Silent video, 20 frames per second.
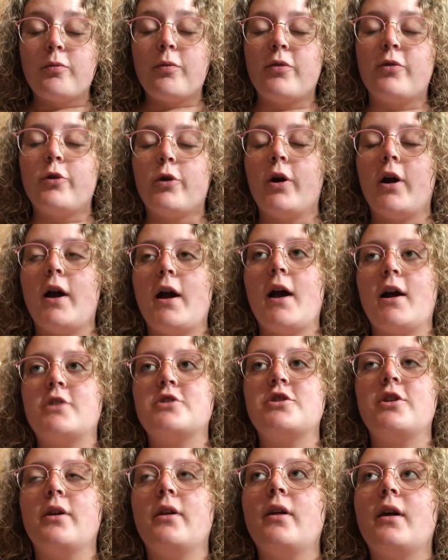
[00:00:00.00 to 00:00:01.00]
before I
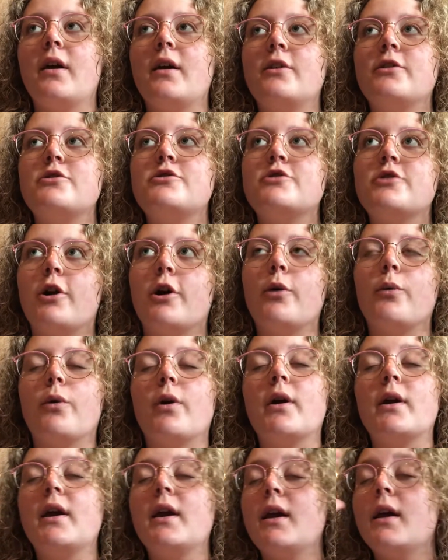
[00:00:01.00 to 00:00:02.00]
actually like start
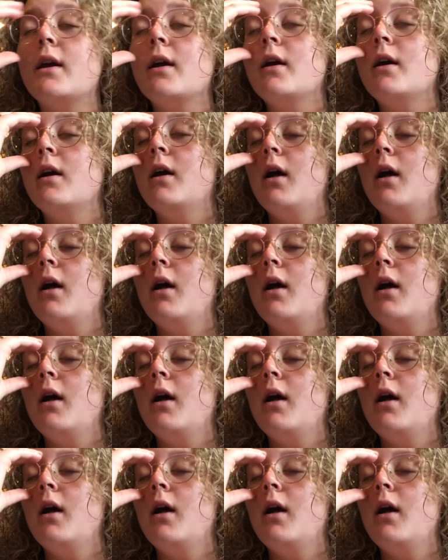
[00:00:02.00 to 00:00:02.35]
working,